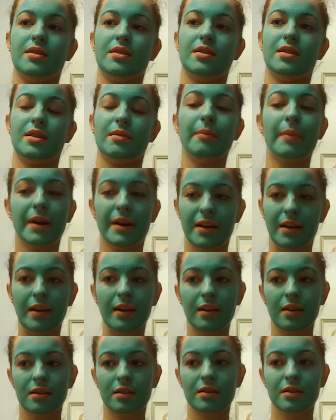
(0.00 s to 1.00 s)
I
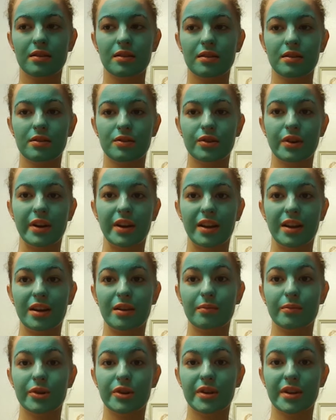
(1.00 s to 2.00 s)
might try
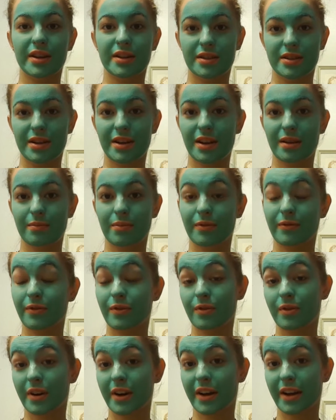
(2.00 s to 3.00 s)
getting more done today
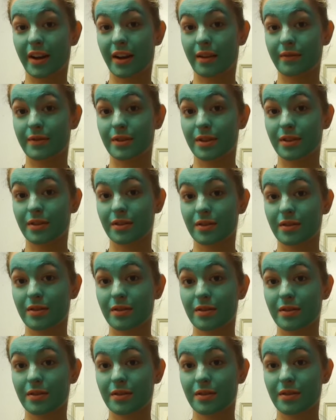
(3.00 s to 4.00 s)
before I have to
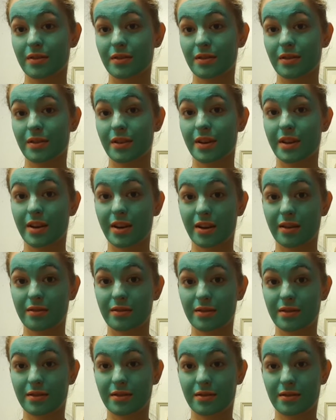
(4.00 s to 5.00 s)
head out
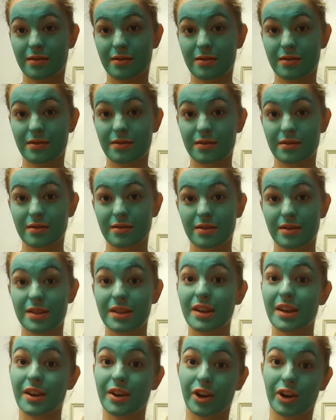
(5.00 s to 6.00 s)
and
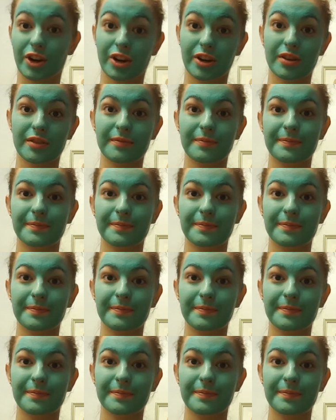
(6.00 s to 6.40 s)
see her.